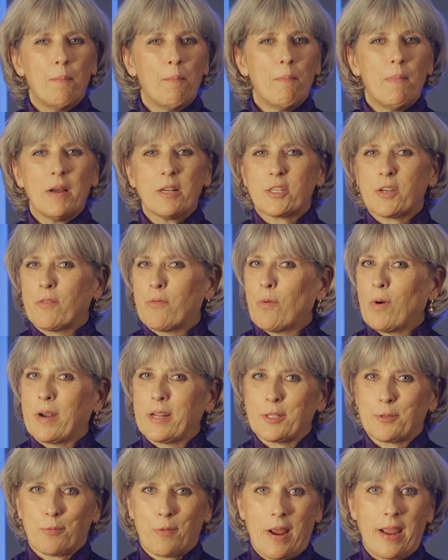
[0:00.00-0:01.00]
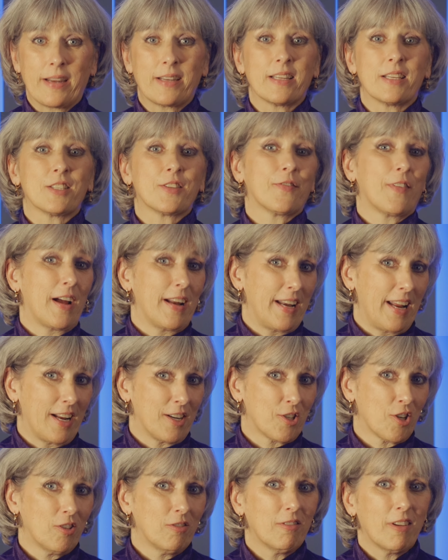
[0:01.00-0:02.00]
Much of what is ranked is
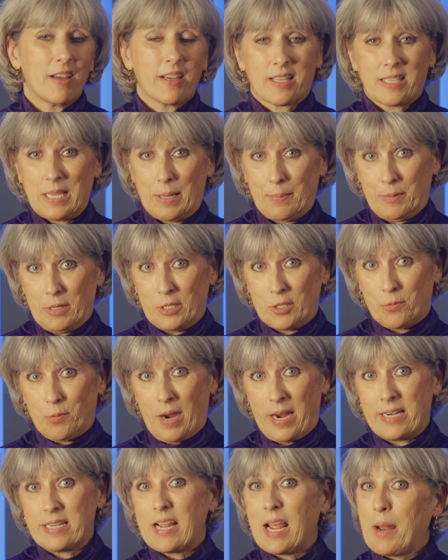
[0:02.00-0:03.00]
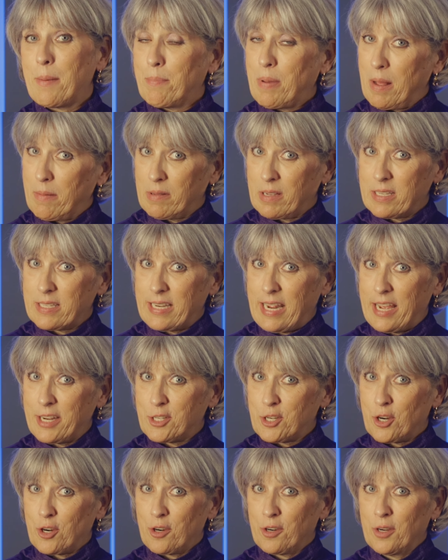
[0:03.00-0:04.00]
financial, acceptance rate, and public
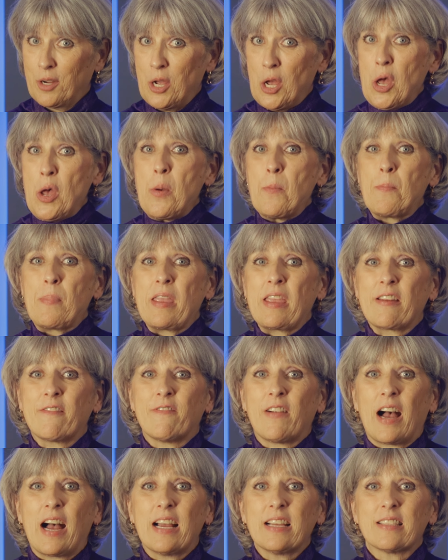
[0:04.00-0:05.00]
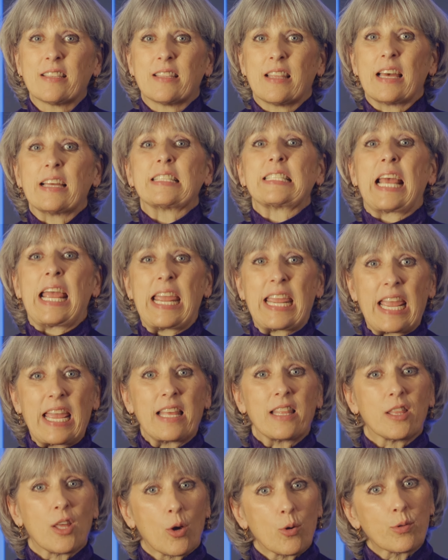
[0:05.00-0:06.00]
stature. Be advised that
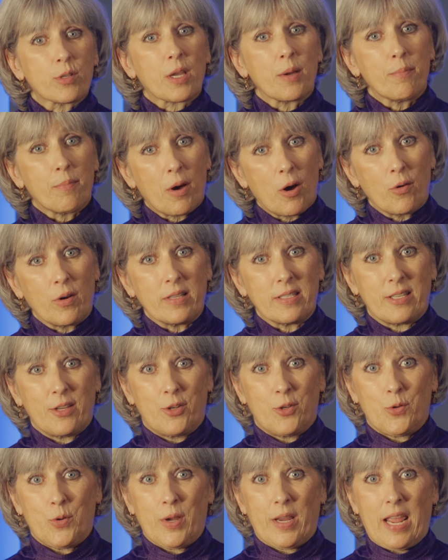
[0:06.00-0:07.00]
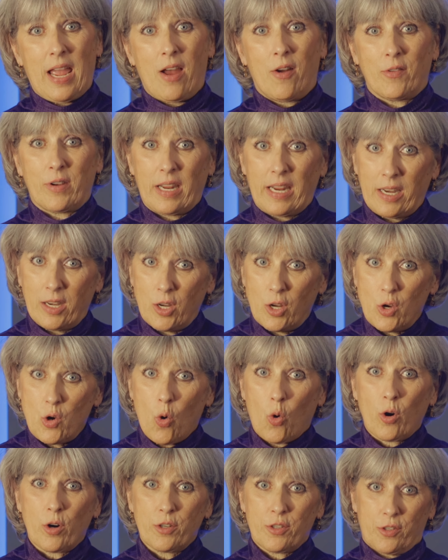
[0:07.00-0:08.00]
taking those components into account in
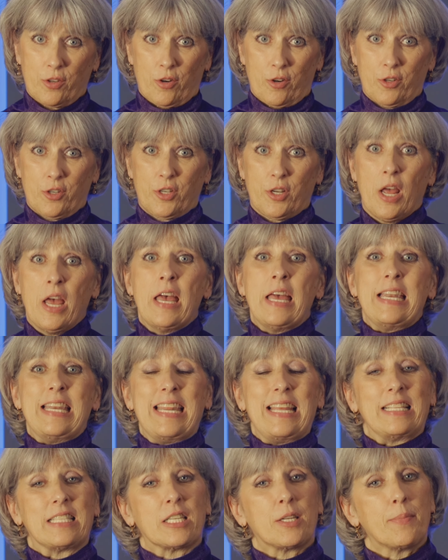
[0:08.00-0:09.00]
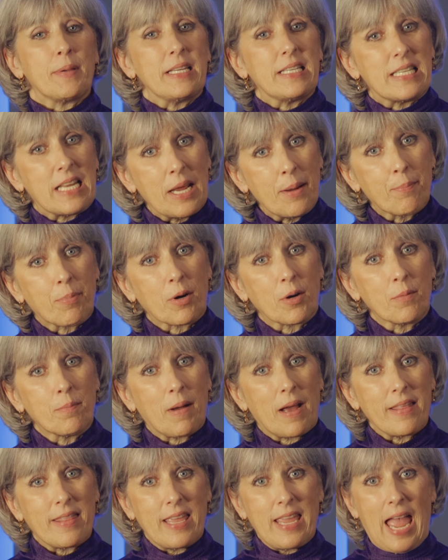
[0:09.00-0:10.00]
your search needs to be tempered
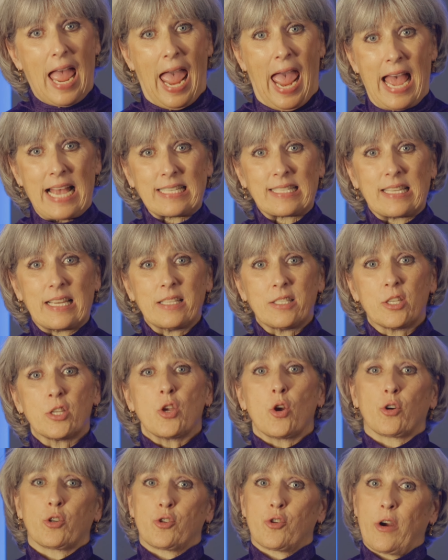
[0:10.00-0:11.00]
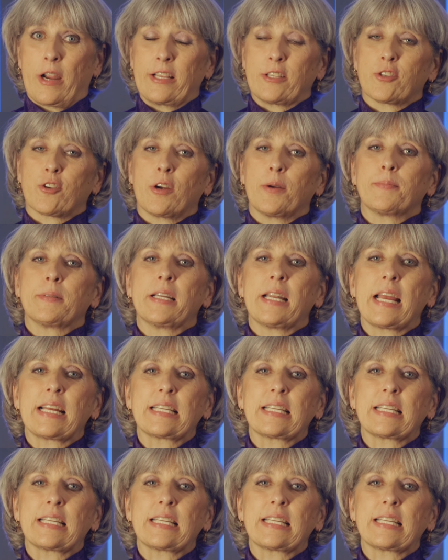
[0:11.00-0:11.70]
by the assets your transcript and